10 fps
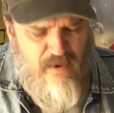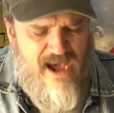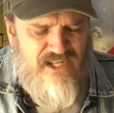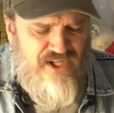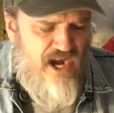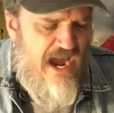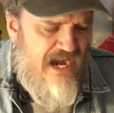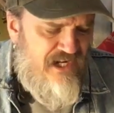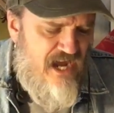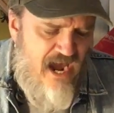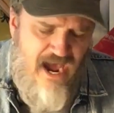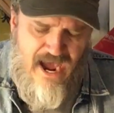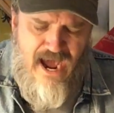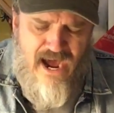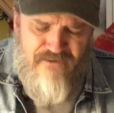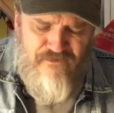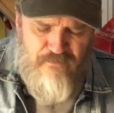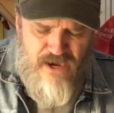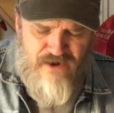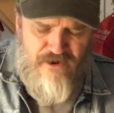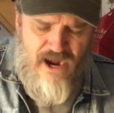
bad you had to have a better